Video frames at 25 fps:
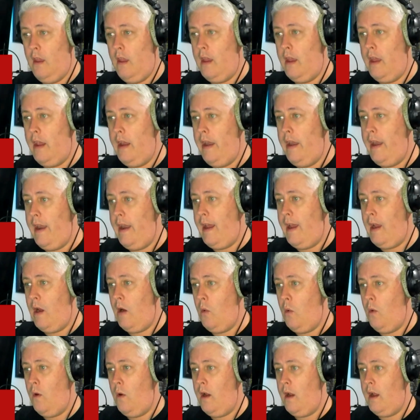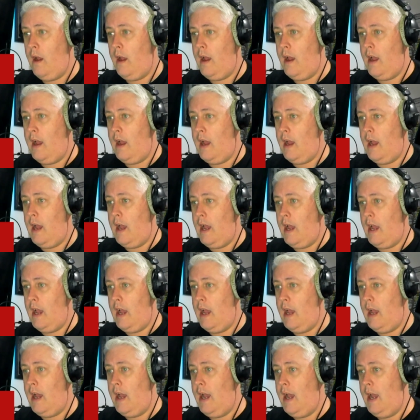And now
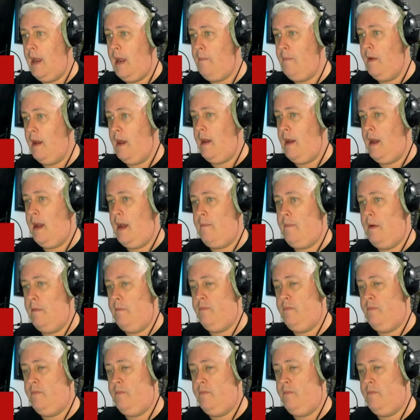I'm